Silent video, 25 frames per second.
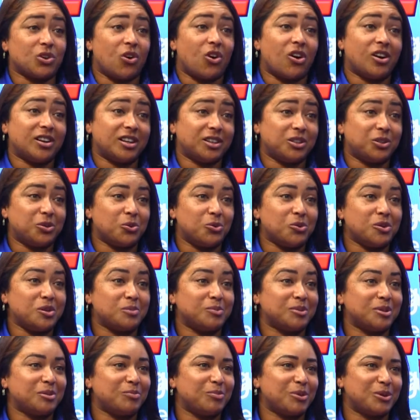hard at
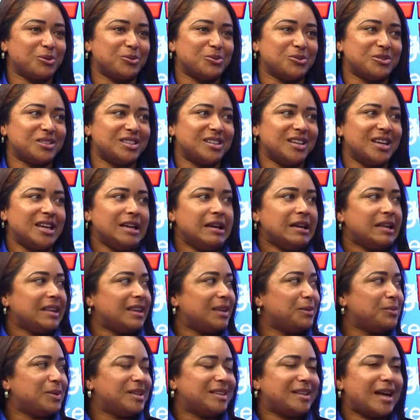tournament because
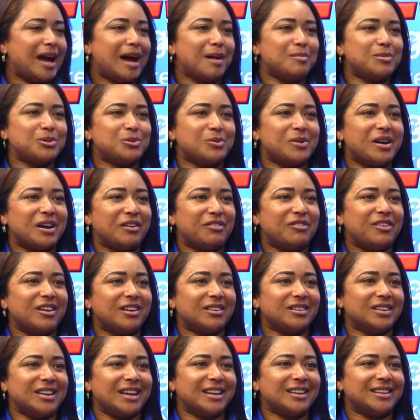there were times where I
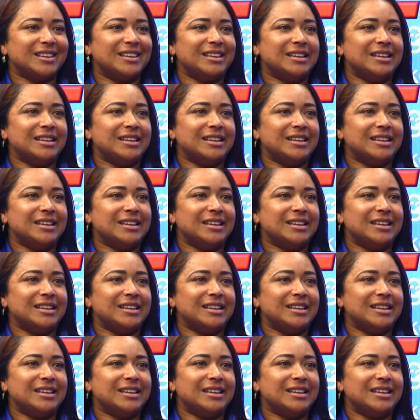felt like